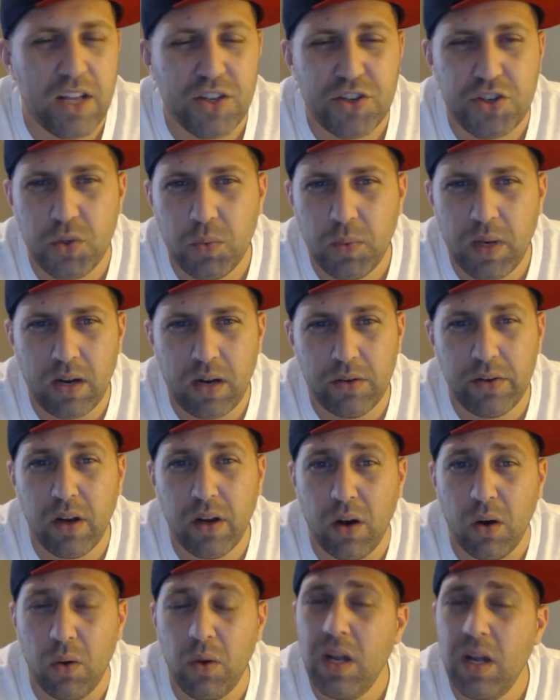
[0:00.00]
As you well
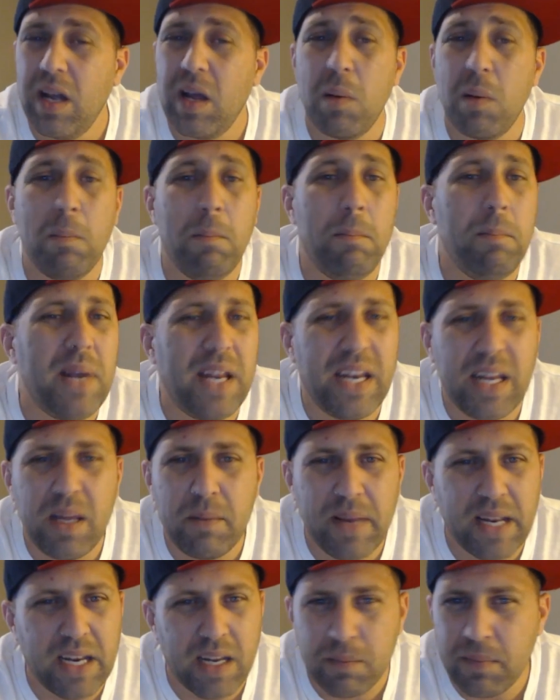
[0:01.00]
know,
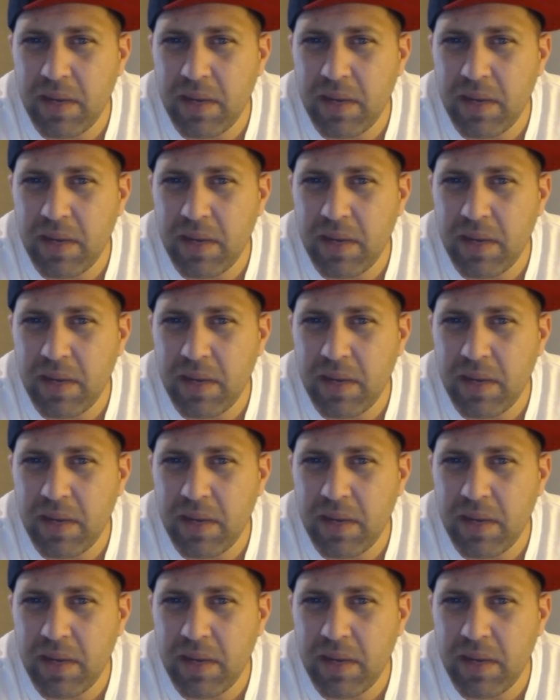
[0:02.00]
many